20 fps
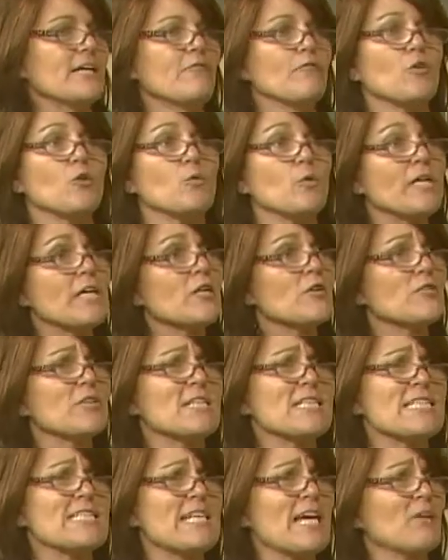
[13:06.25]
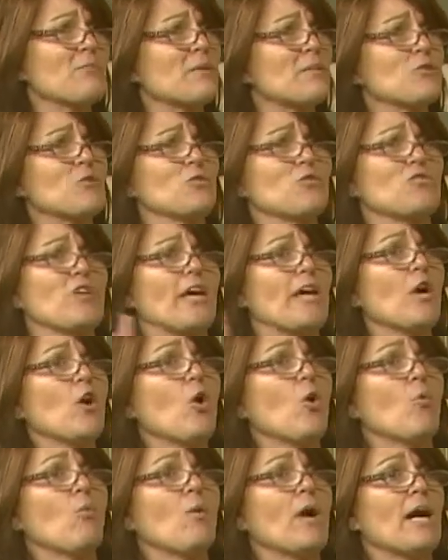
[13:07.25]
if you hear this segment and you say,
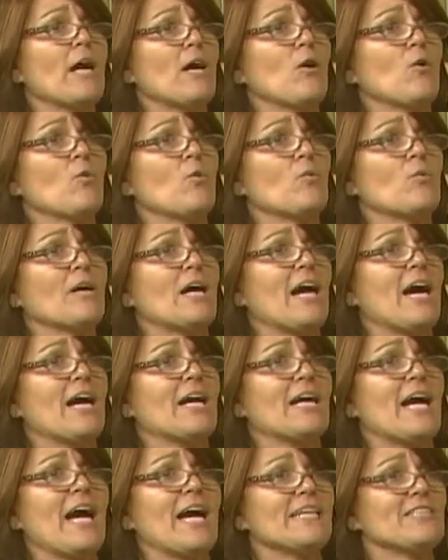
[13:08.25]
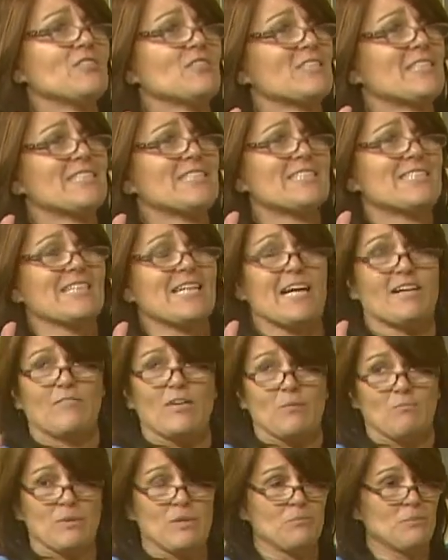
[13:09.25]
wow, I, I just, I've
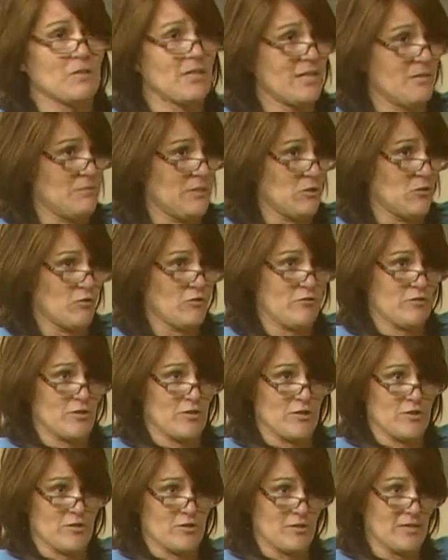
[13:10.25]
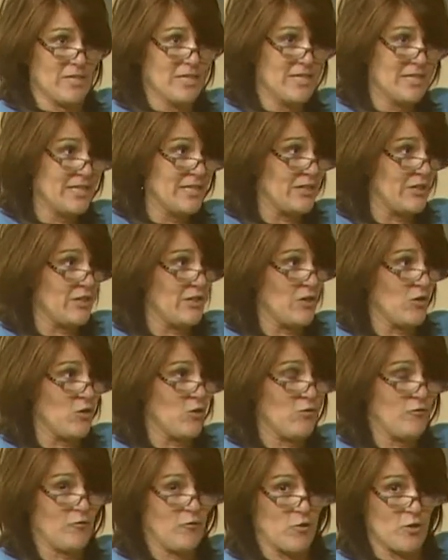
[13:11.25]
got people coming over, you
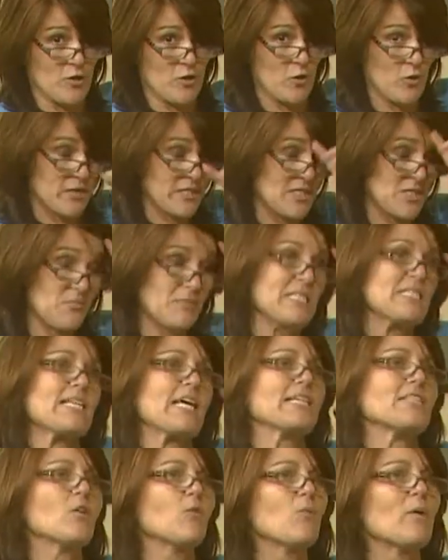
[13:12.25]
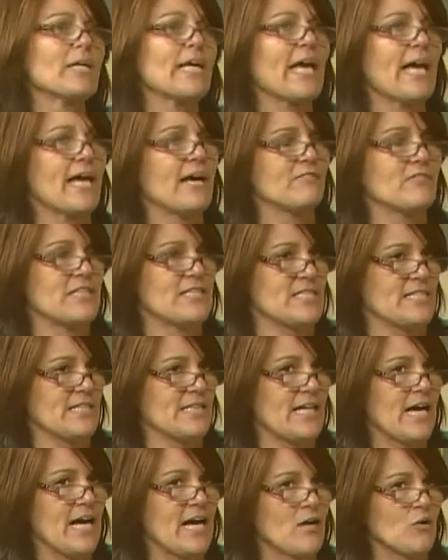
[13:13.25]
know, for mm-hmm. Christmas. I don't want to have these
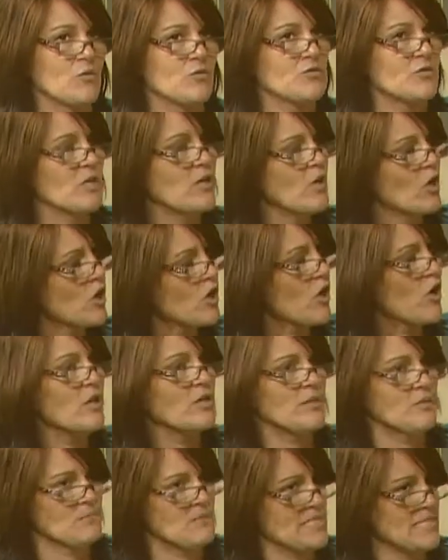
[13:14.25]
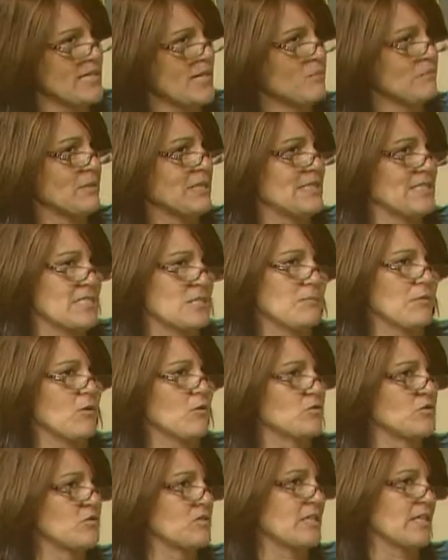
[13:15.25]
in the house. Mm-hmm. Call up the state police
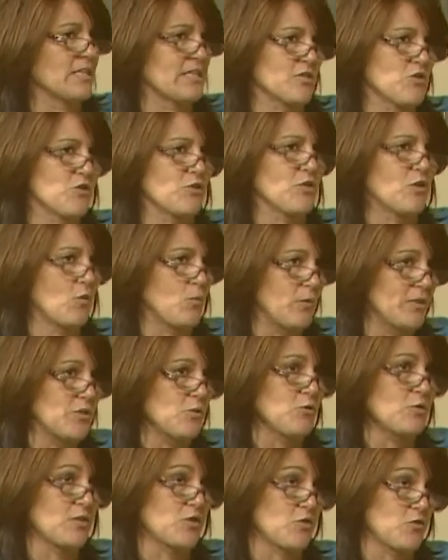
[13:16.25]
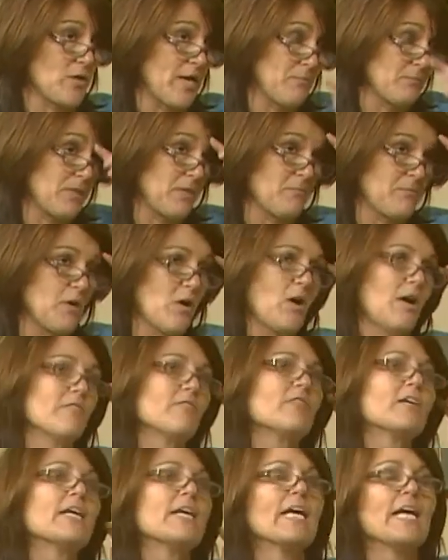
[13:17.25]
post. They'll let you know when and you, can, you drop can drop them off. off.
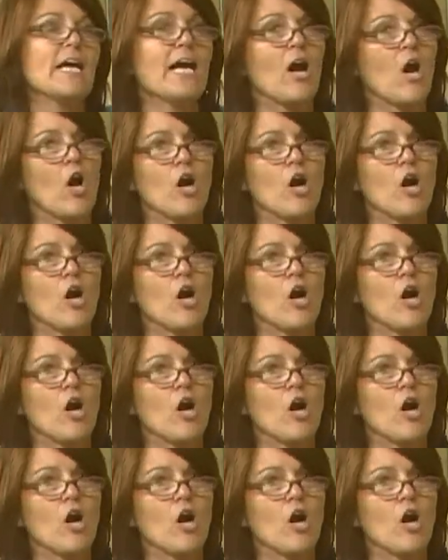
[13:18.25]
there.